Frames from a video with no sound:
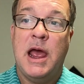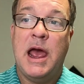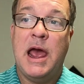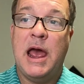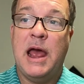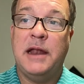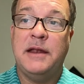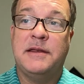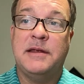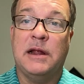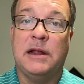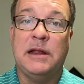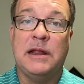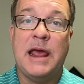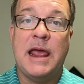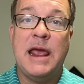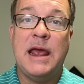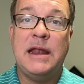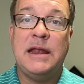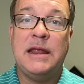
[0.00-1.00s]
and to
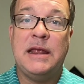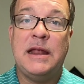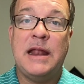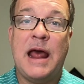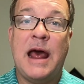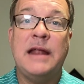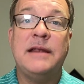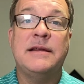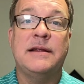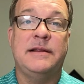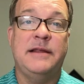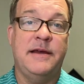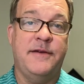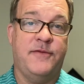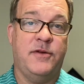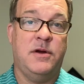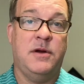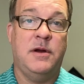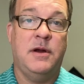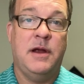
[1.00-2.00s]
land it at
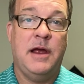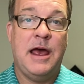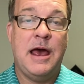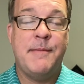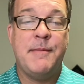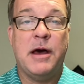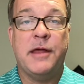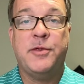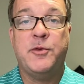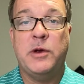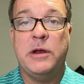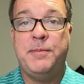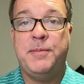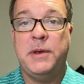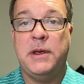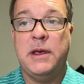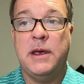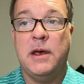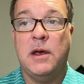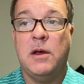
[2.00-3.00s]
Deliver at my
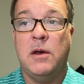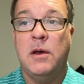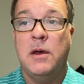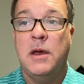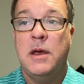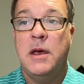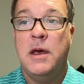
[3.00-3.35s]
3PL.